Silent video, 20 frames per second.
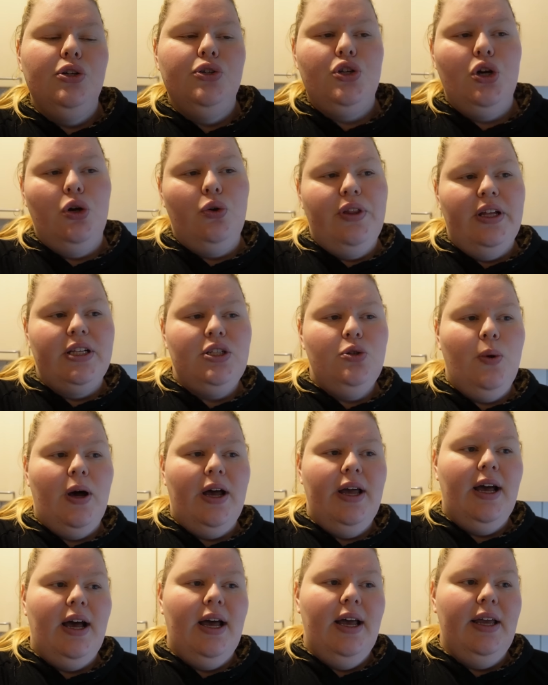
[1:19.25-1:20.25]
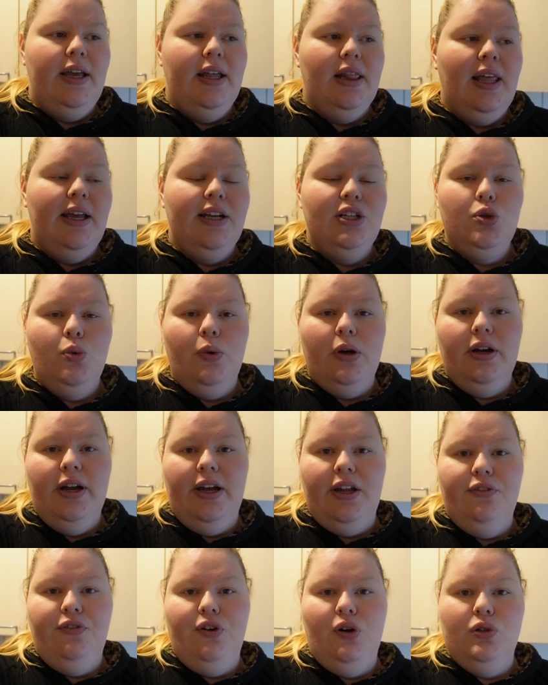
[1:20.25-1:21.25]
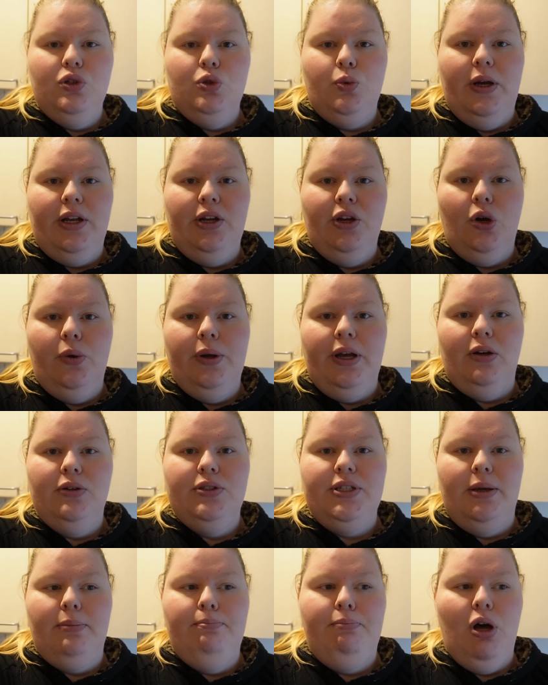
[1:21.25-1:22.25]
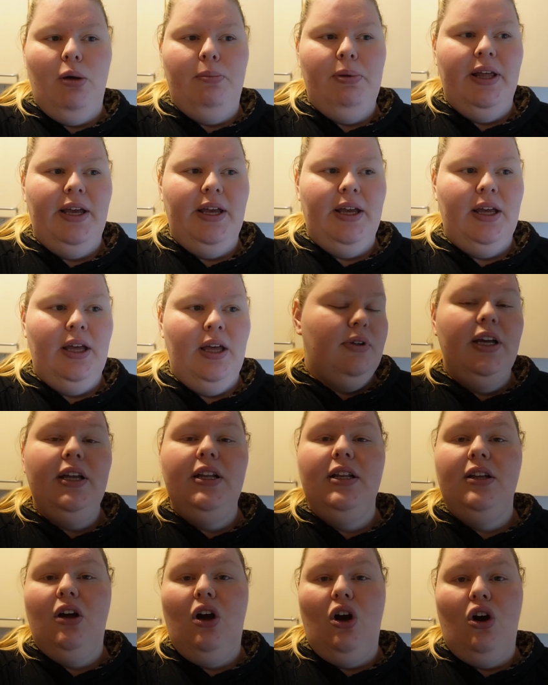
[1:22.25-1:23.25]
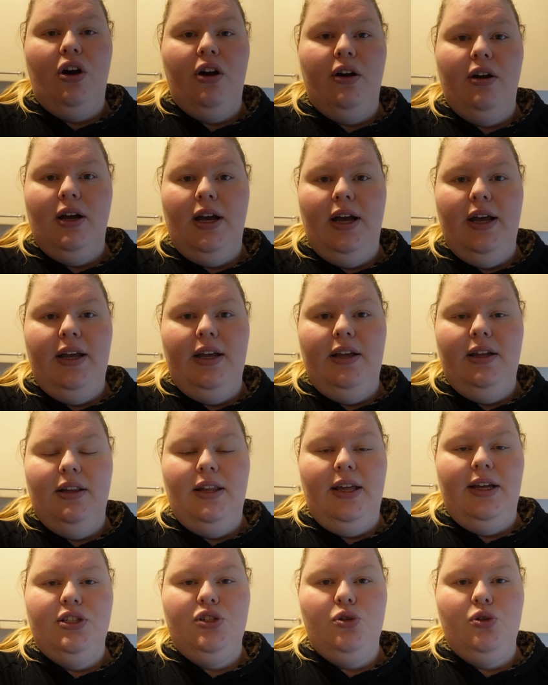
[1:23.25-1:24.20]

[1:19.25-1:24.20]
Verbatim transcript: So that's why I like to wear headphones. Phones when going out in public. In the car I like